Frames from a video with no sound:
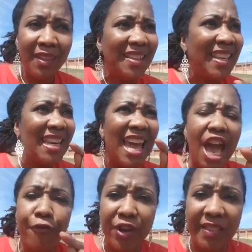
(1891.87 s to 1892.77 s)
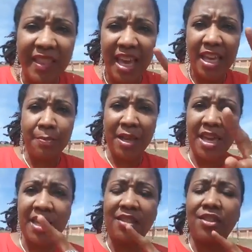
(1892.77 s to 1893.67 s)
then everything
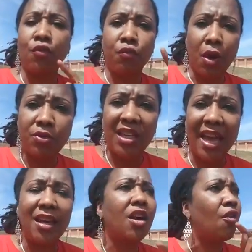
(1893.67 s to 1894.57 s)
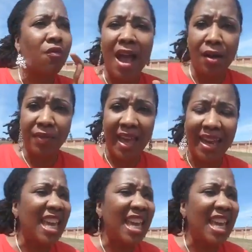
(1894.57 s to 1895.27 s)
begins to rotate around that,